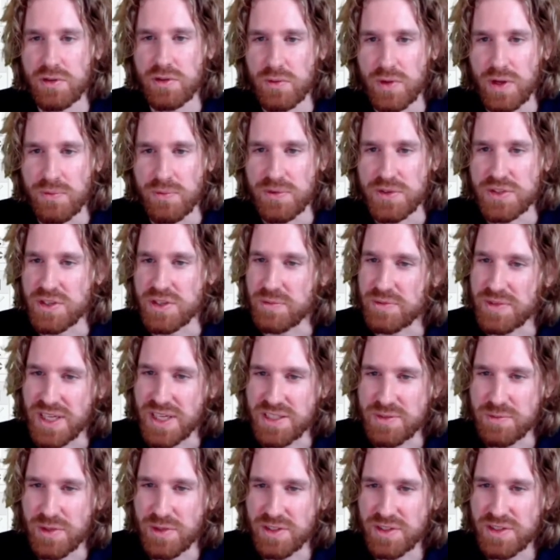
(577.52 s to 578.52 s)
some
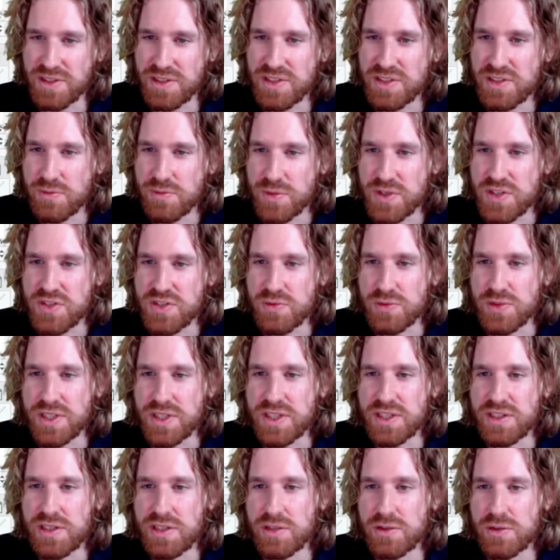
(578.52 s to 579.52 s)
text models, which would
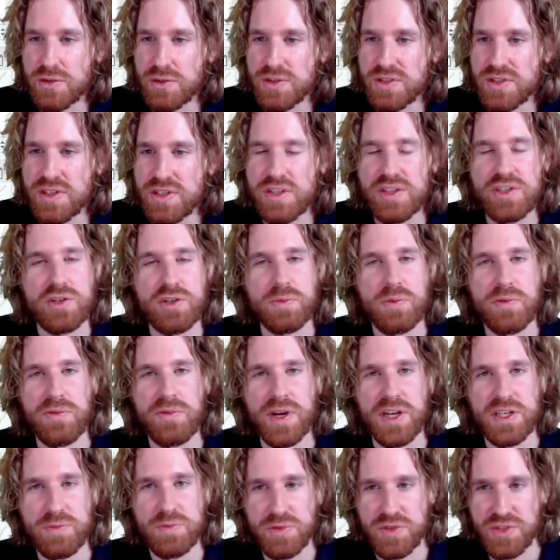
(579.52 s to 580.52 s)
include
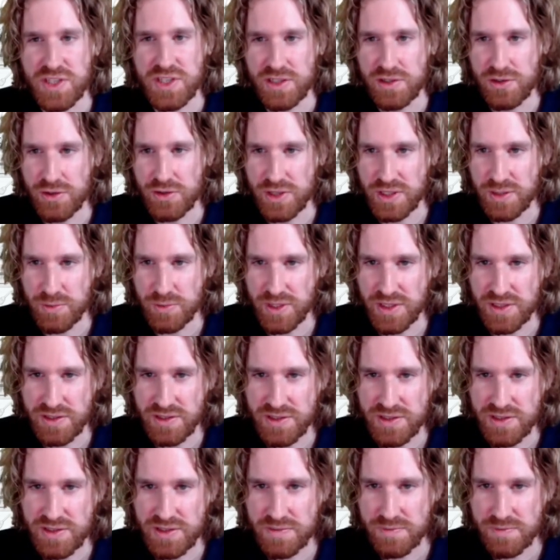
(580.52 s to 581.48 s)
supervised machine learning models.